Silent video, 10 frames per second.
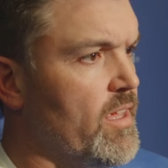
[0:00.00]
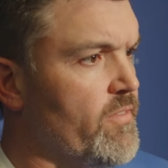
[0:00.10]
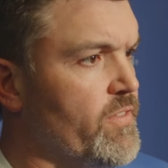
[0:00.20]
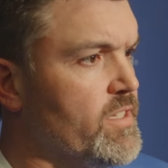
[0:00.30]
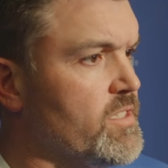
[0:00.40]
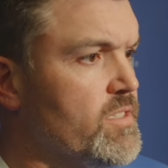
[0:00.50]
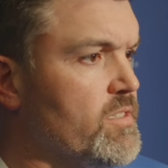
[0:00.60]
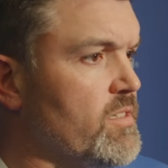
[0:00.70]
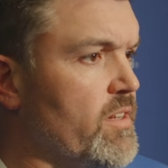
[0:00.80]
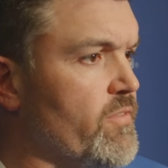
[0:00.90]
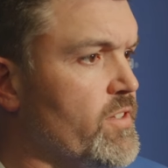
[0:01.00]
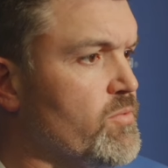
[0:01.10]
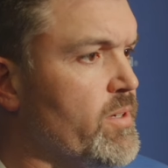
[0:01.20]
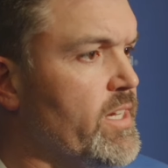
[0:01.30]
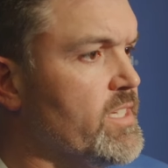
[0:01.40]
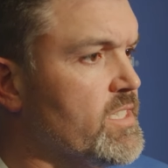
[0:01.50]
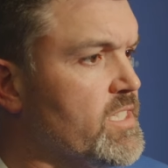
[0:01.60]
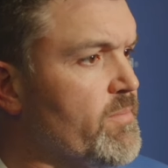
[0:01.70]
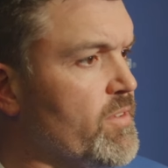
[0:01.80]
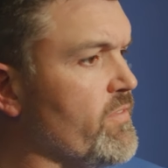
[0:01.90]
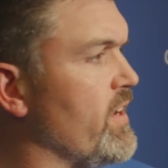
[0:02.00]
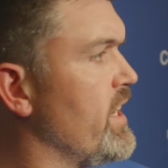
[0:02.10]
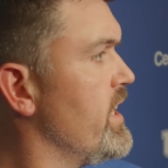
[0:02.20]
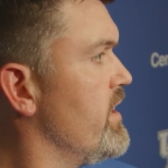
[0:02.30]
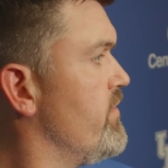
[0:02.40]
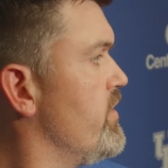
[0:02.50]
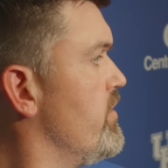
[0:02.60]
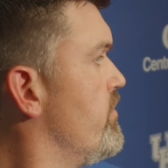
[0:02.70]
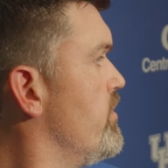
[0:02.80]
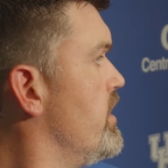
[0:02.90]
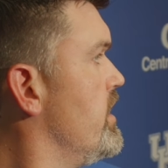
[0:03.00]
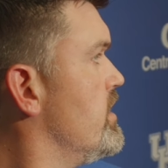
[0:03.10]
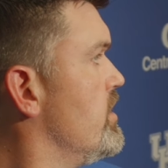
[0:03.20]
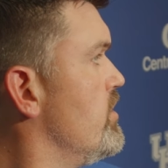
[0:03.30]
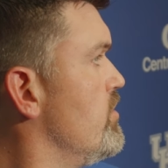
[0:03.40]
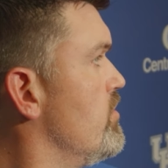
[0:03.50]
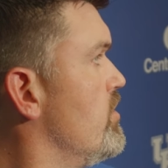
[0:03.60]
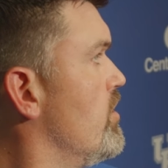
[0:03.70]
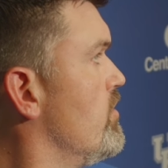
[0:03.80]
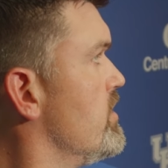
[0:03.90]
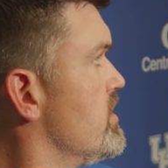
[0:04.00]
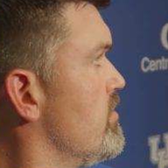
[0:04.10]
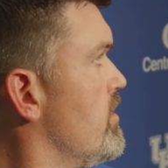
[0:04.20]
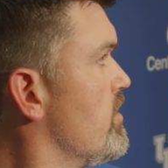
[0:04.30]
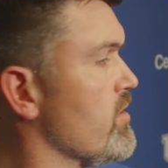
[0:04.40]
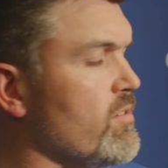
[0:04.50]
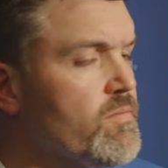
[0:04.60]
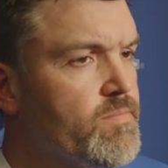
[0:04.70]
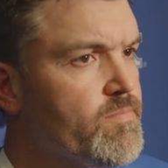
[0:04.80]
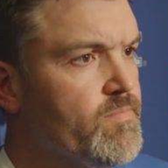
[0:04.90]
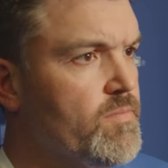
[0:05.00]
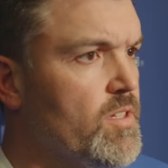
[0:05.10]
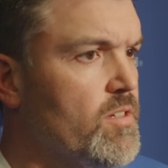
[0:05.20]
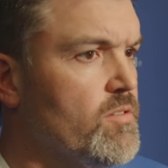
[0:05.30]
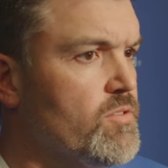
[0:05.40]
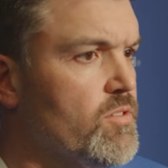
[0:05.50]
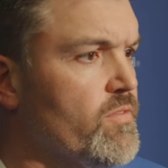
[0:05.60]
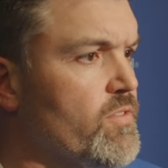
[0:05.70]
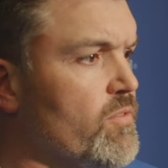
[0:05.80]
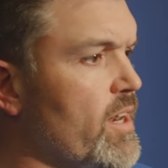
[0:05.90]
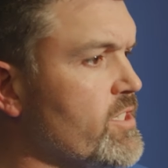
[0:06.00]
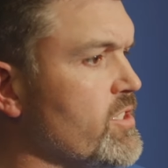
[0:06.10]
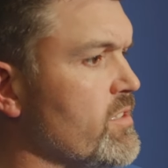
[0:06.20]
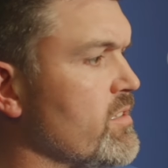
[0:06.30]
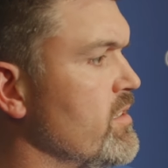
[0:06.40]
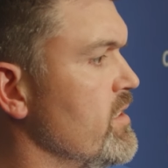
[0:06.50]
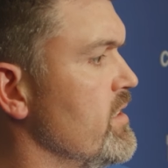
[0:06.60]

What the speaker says: if it's we need to simplify, if we need to go in some other, you know, sort of direction,